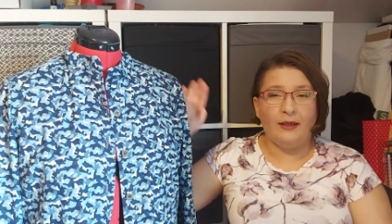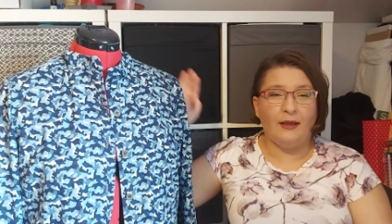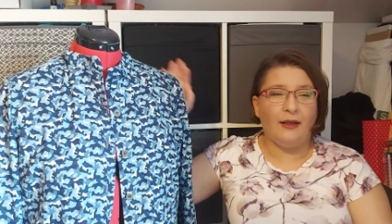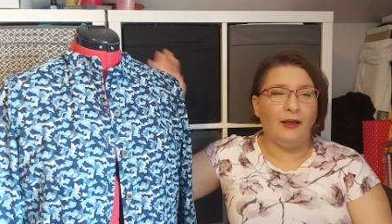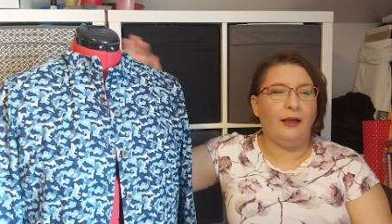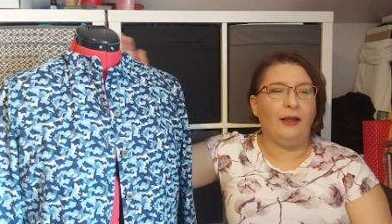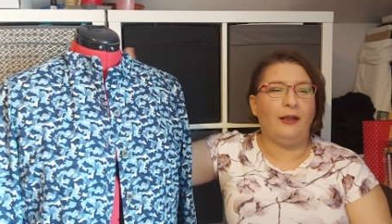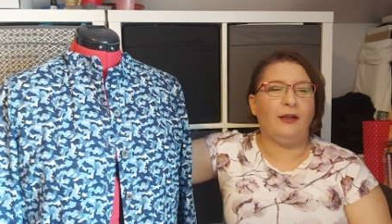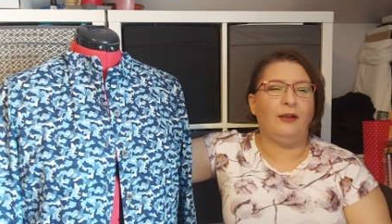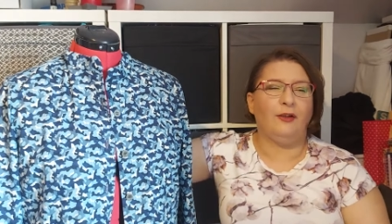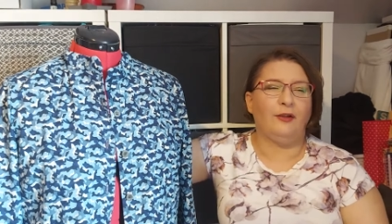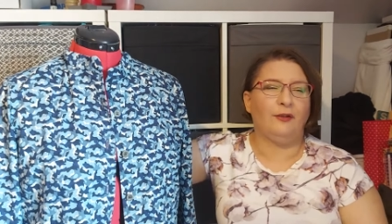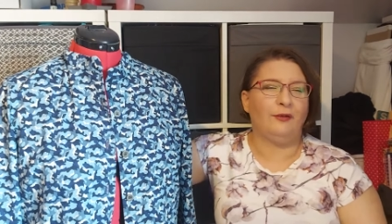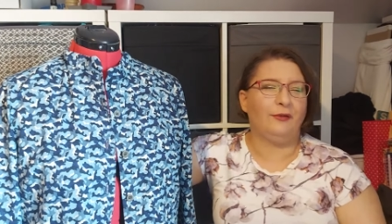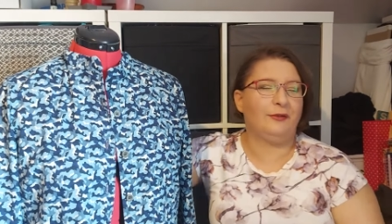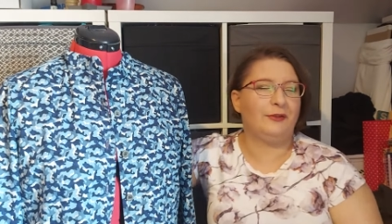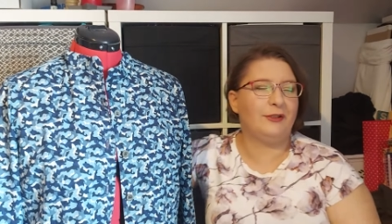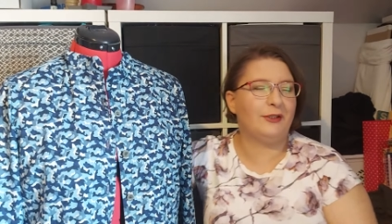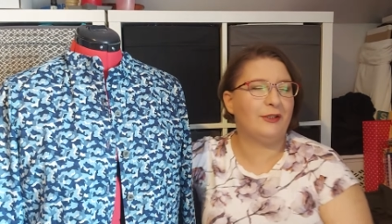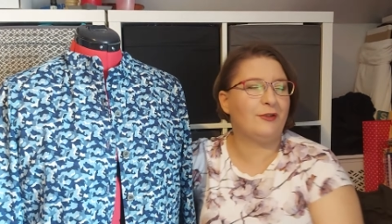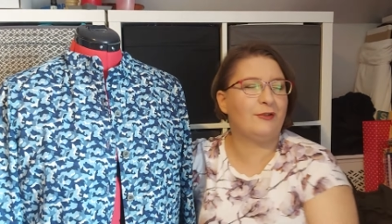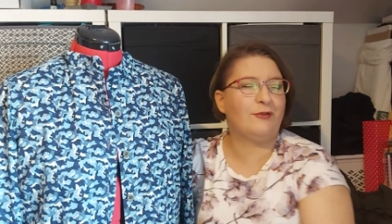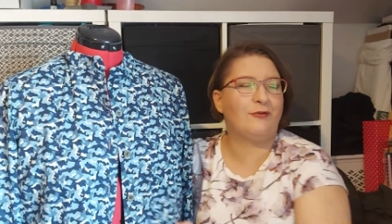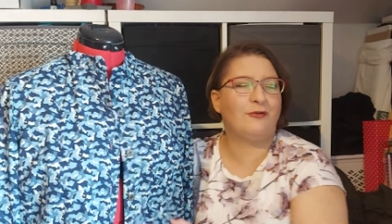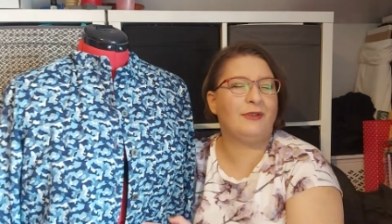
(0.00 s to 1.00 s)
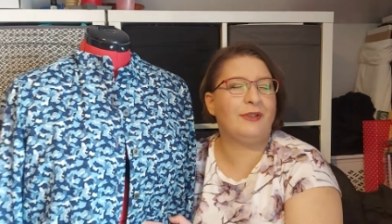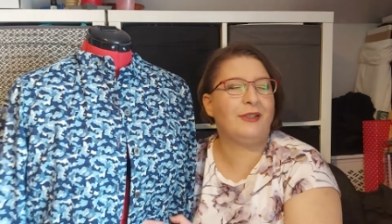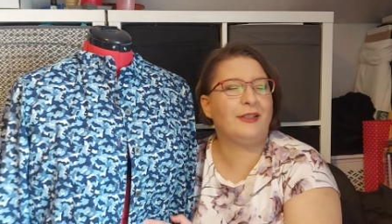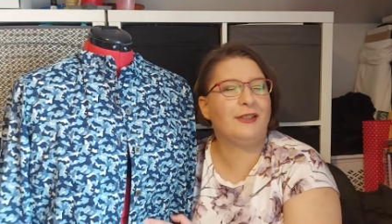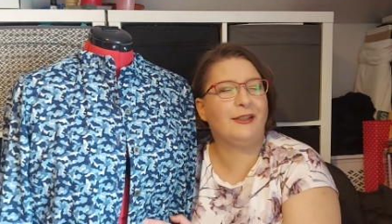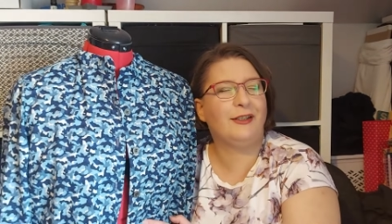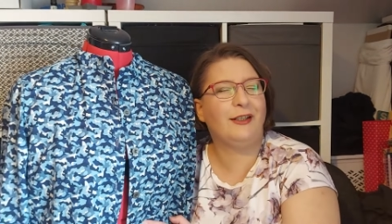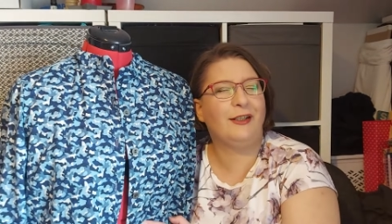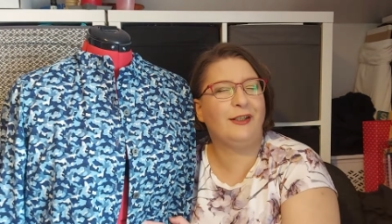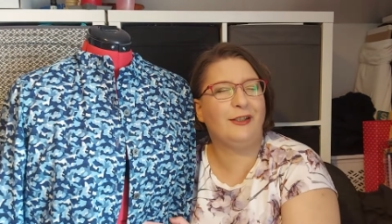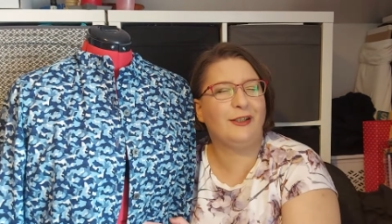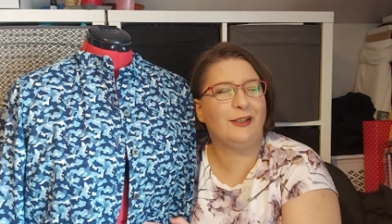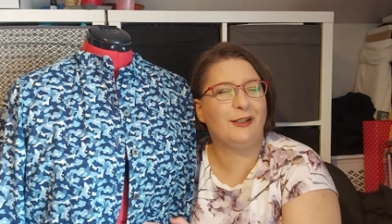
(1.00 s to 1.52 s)
i love this dress
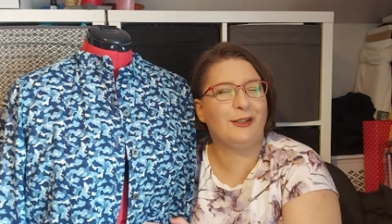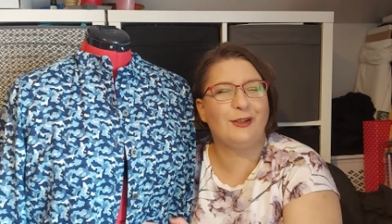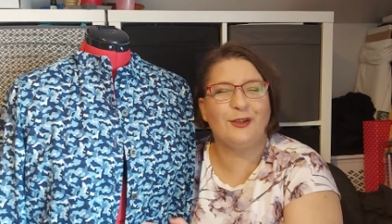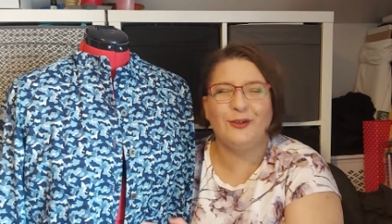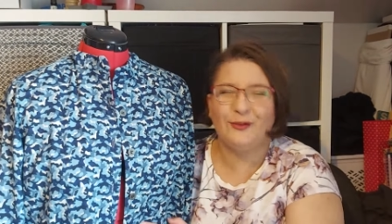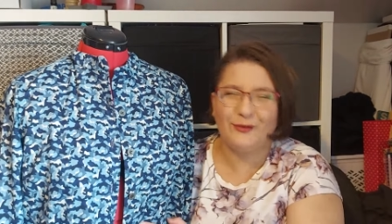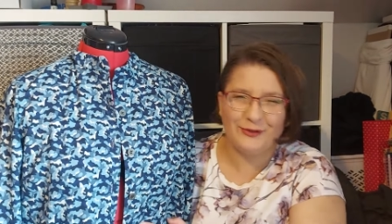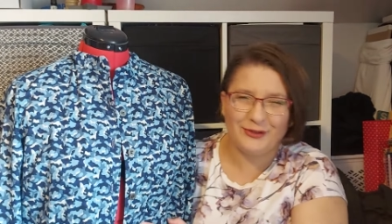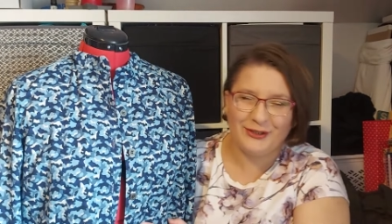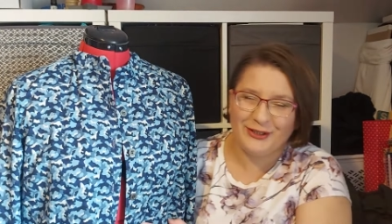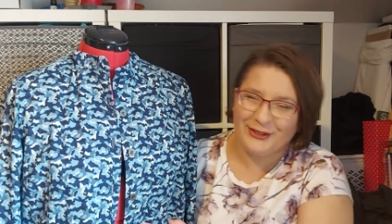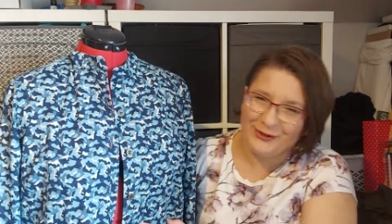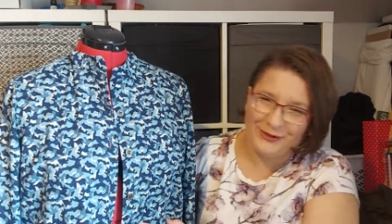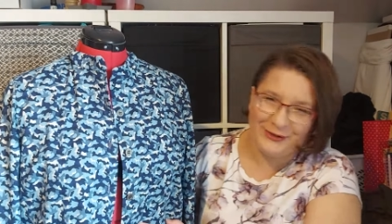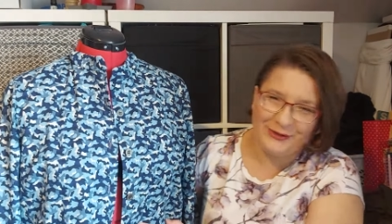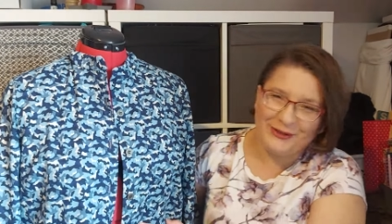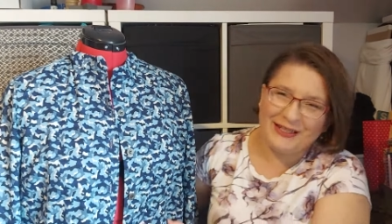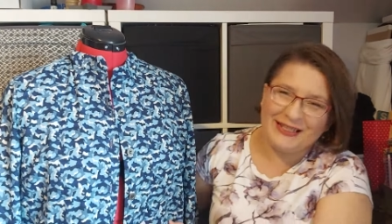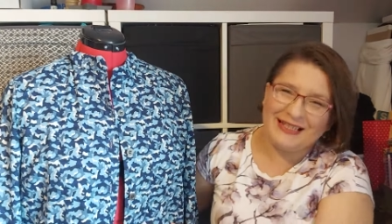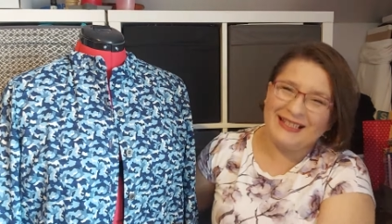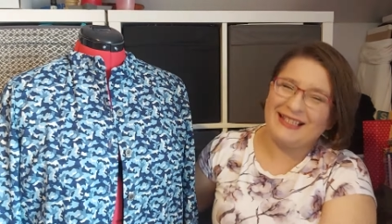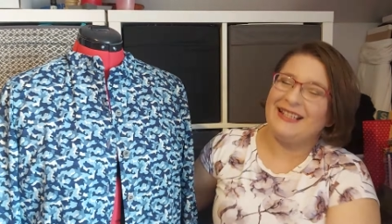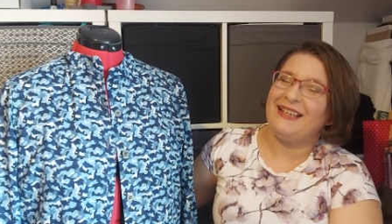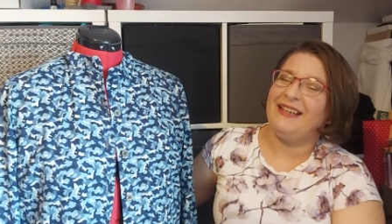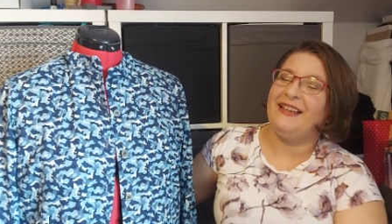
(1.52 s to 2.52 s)
i just love this dress